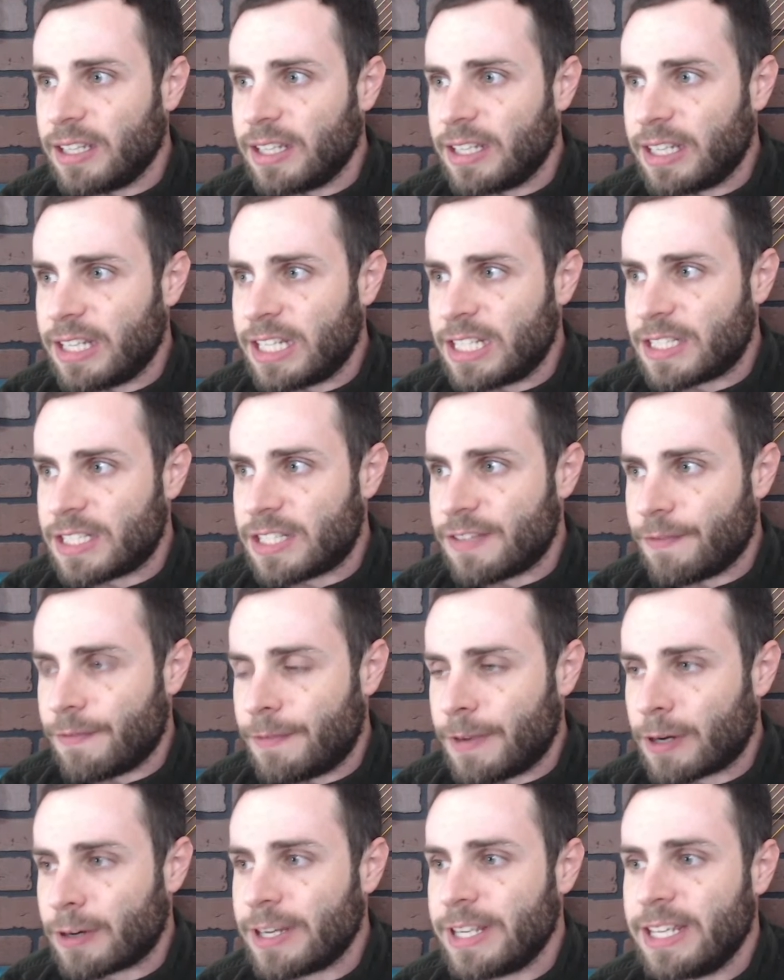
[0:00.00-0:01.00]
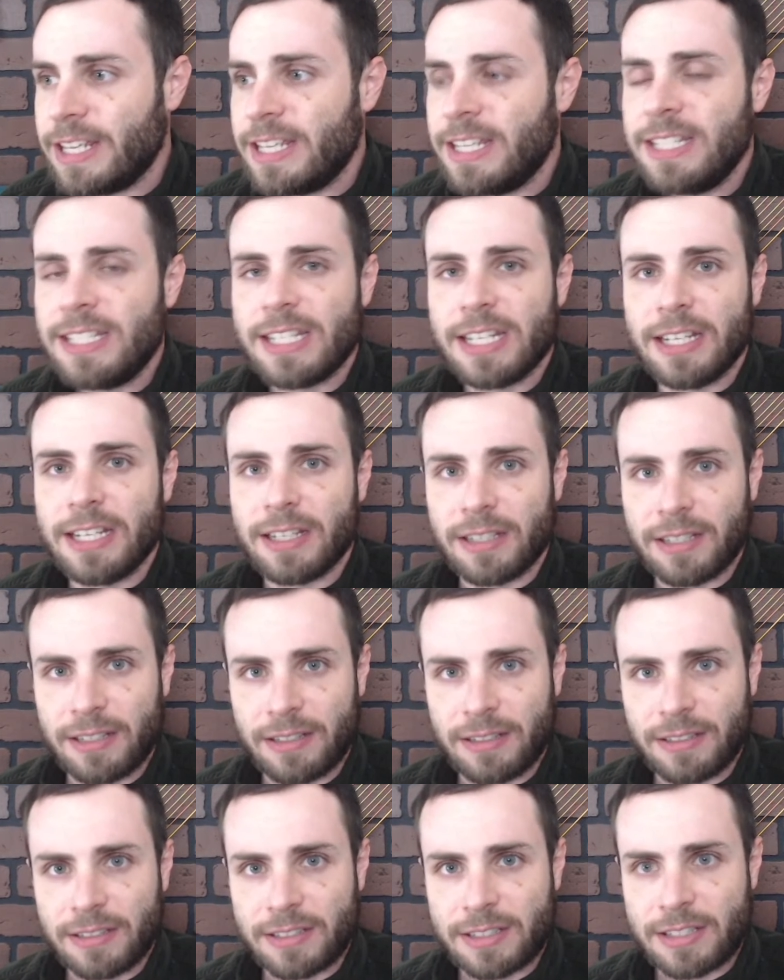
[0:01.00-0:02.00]
is very easy
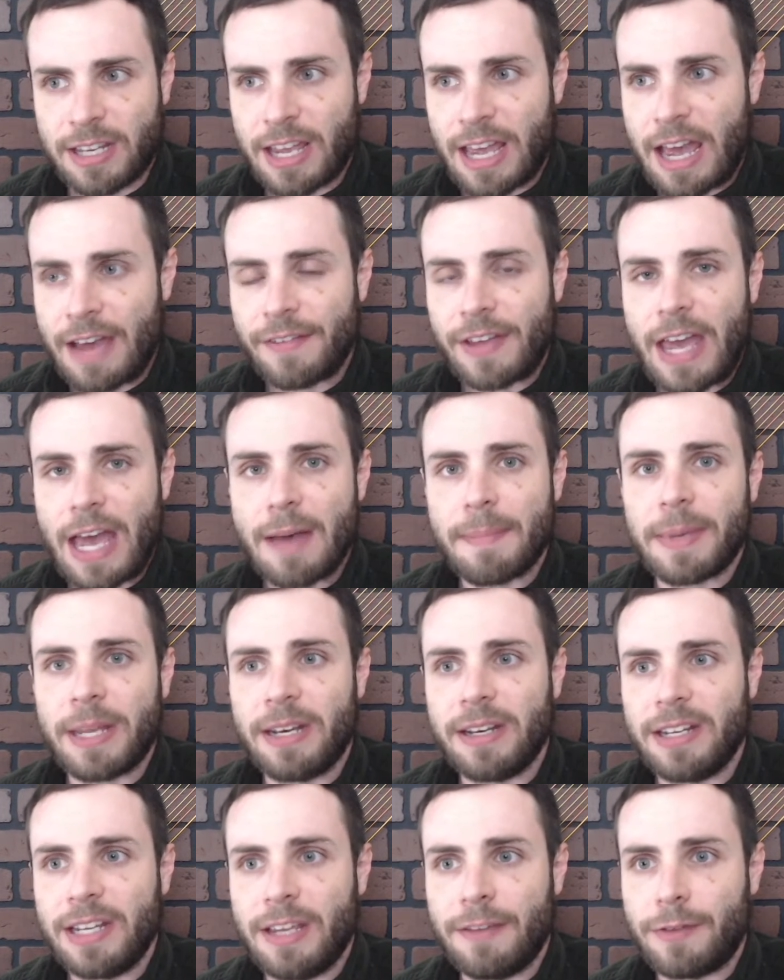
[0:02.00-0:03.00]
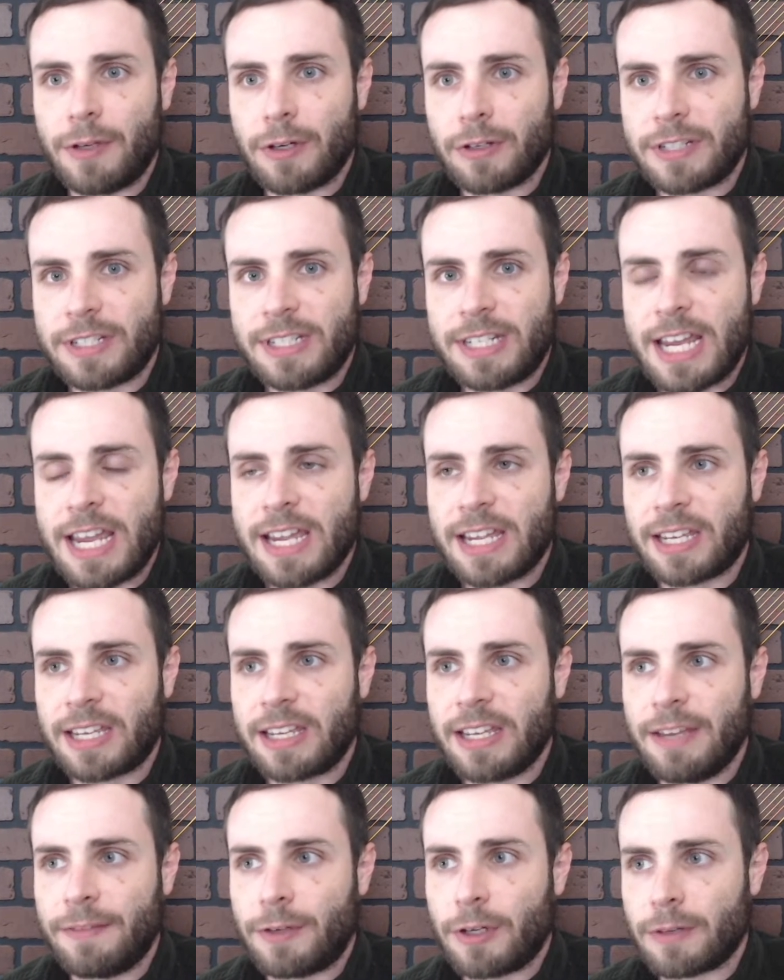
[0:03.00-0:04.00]
to have happen if
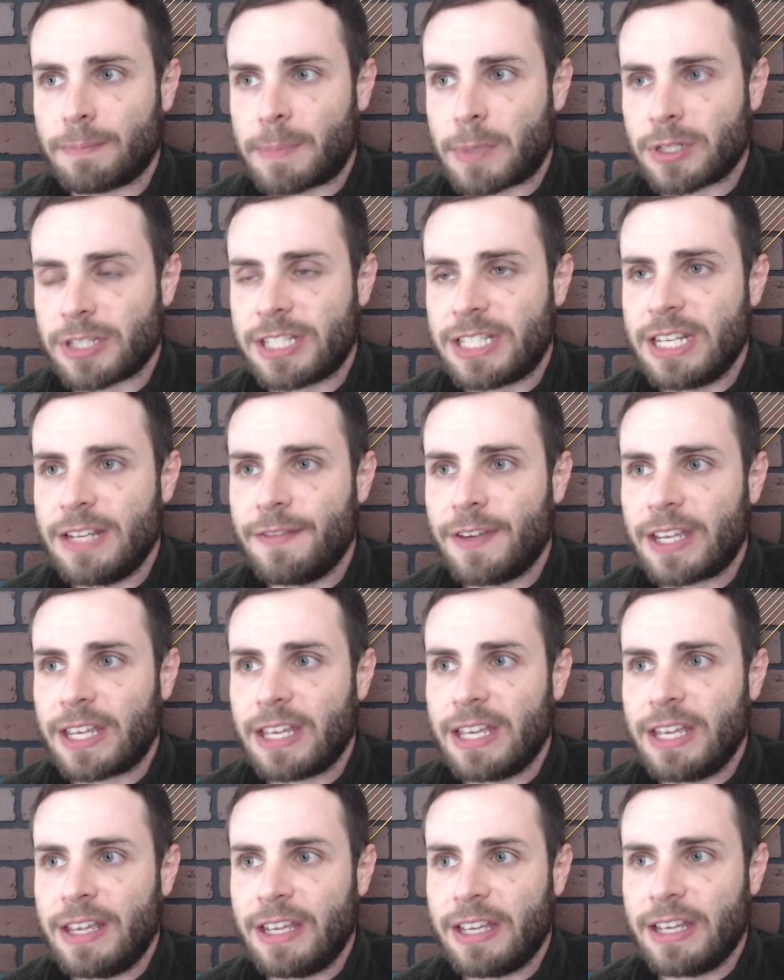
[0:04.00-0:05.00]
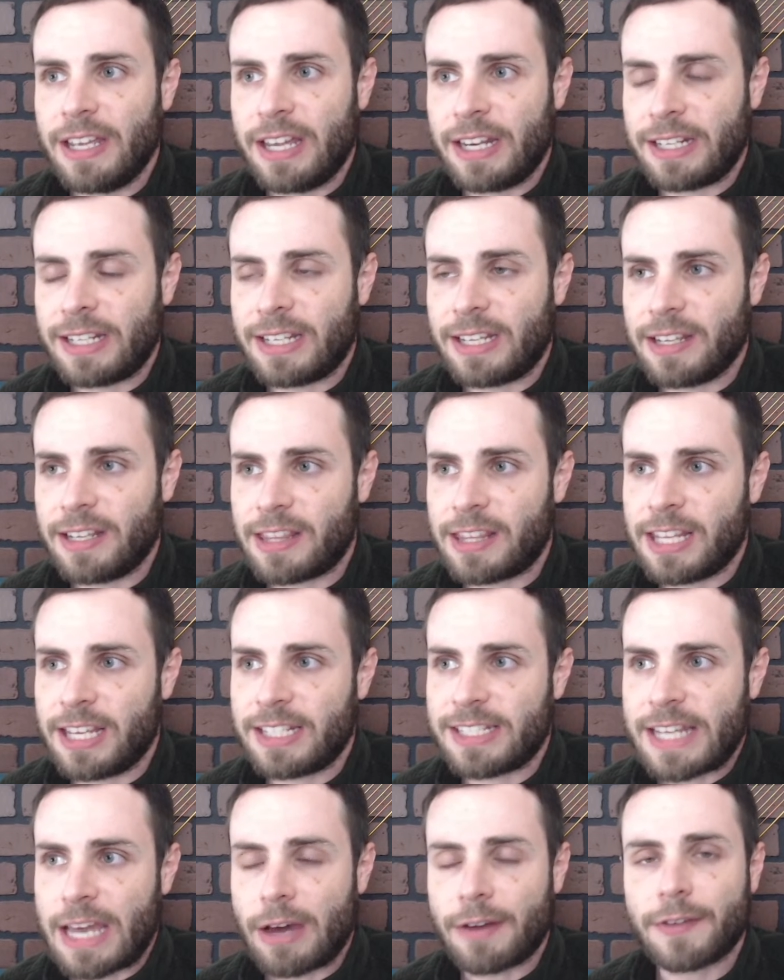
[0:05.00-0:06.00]
you're perceiving
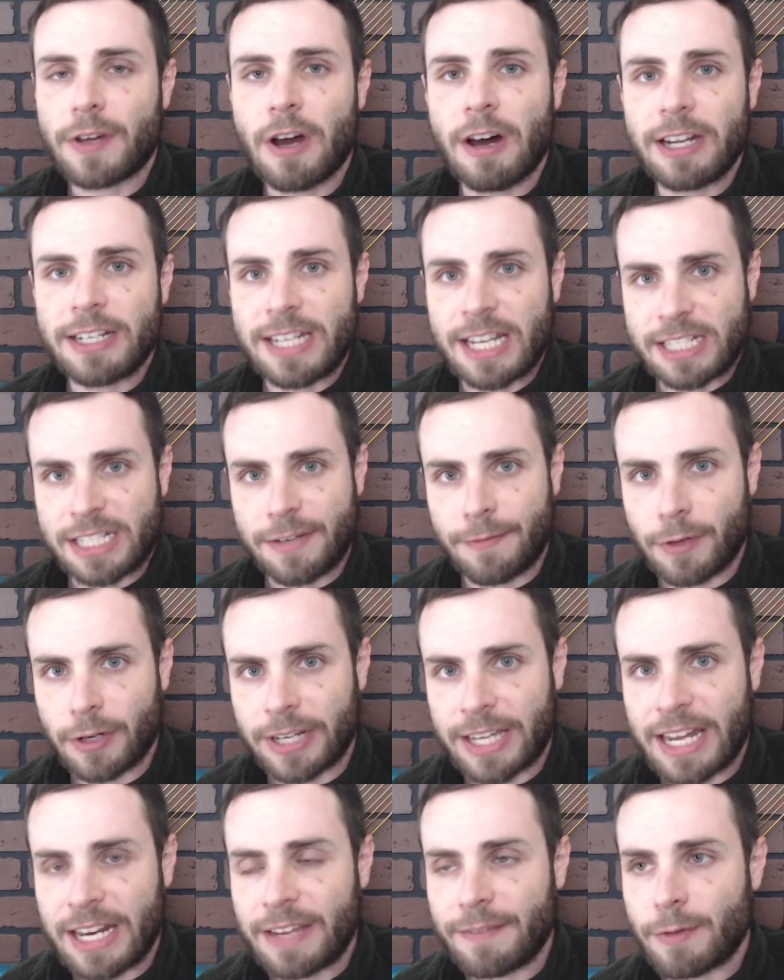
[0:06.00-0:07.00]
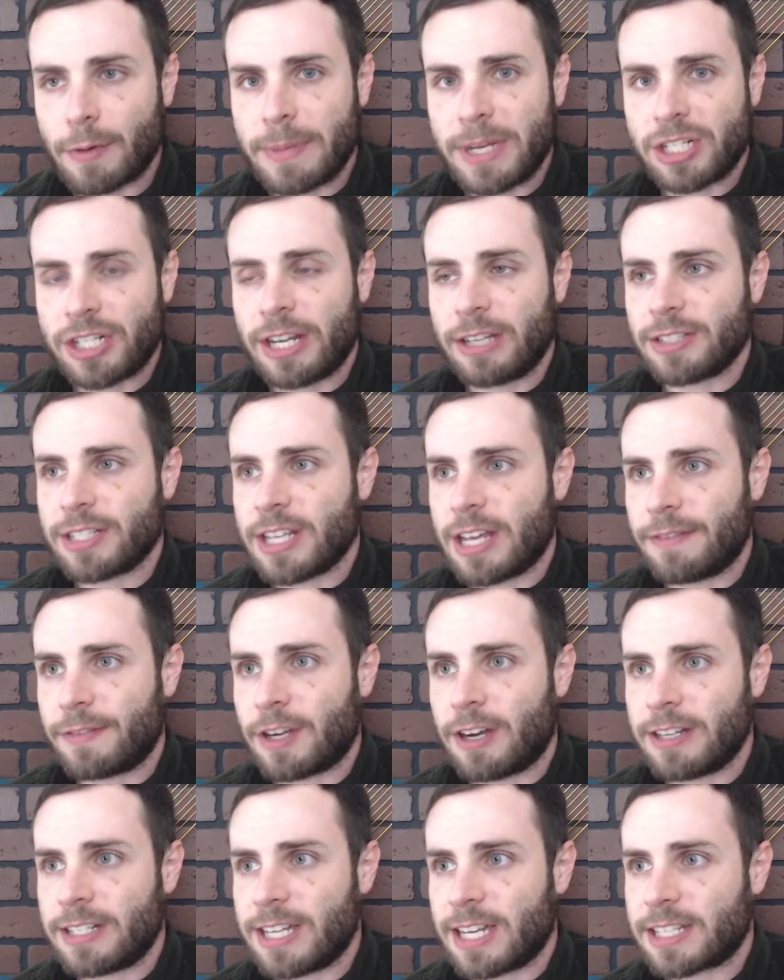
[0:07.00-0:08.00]
things out of context, if you're getting information outside of
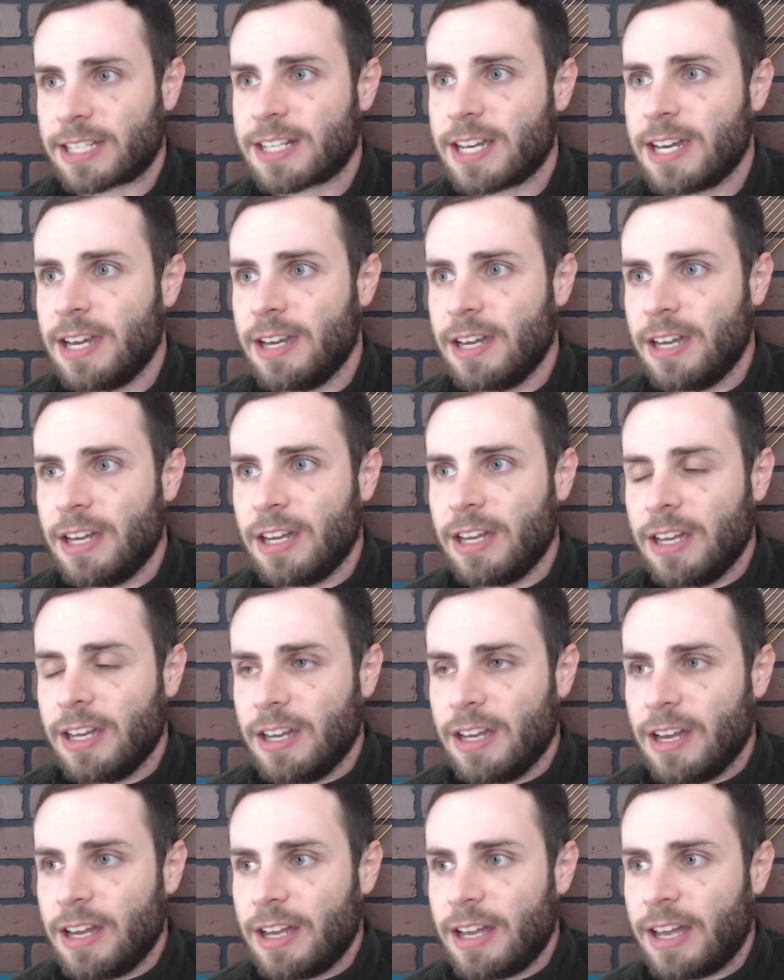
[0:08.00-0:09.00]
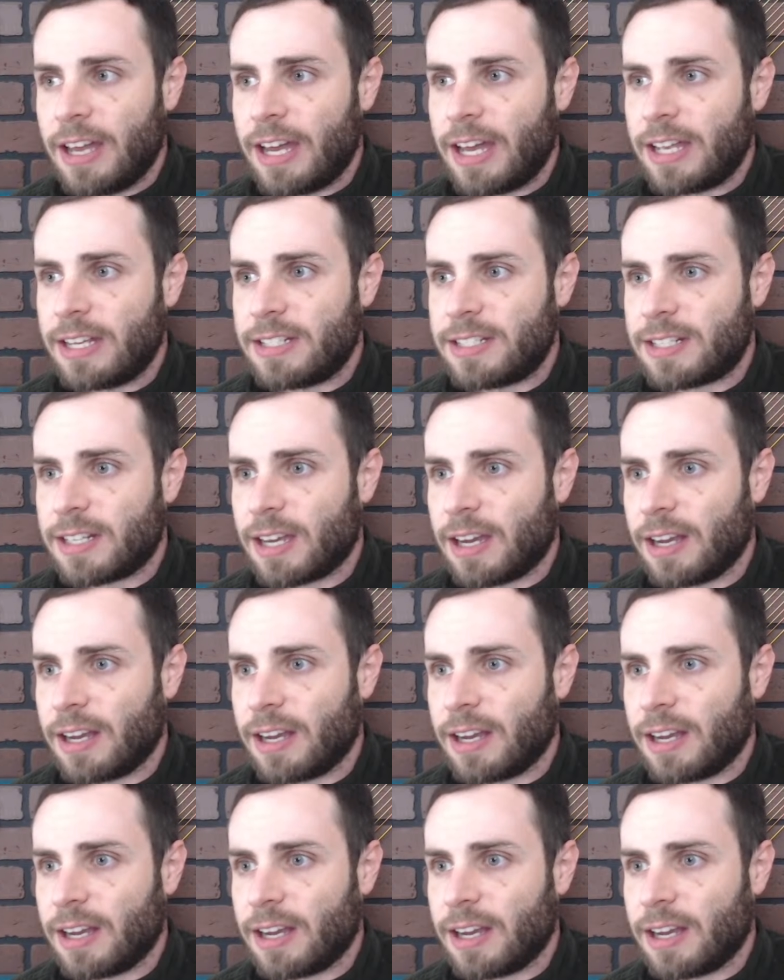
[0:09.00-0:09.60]
context. And